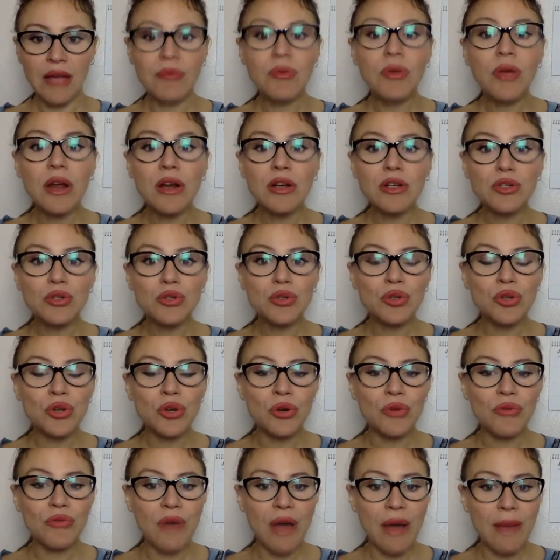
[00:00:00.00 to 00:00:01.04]
in regards to
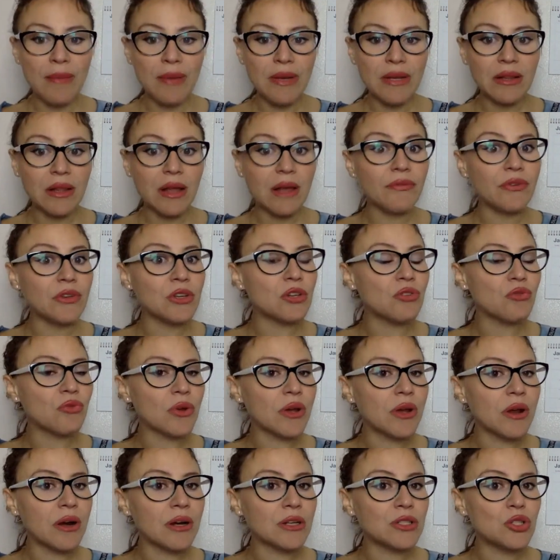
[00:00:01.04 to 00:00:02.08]
your family life, and
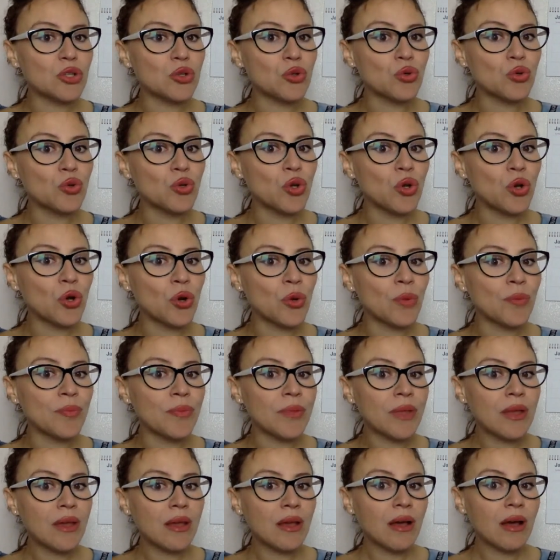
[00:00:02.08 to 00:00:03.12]
in regards to your,
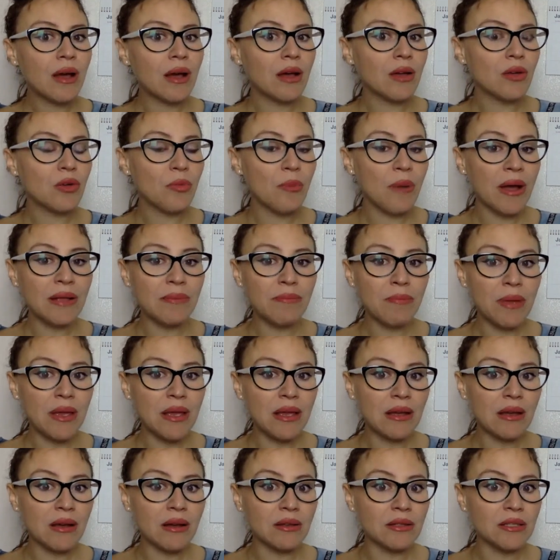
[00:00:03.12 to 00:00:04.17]
you might
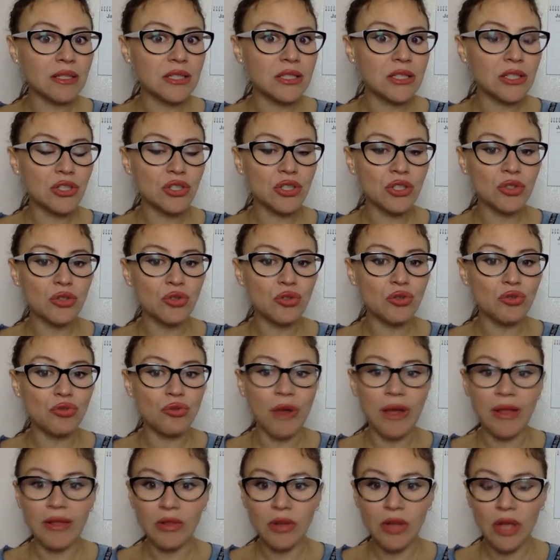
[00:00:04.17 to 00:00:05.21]
make a decision to
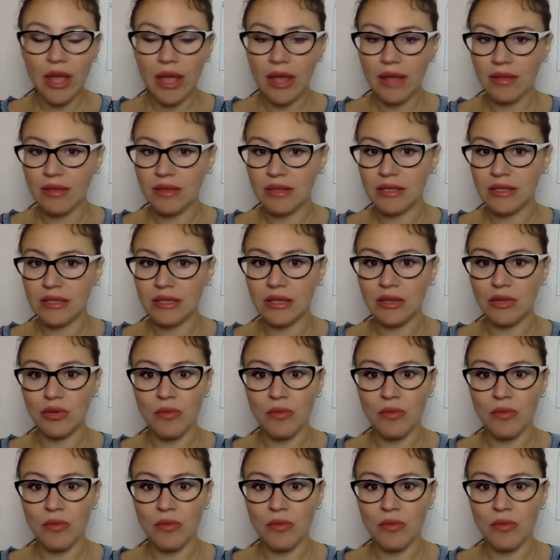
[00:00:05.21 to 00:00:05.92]
relocate this year.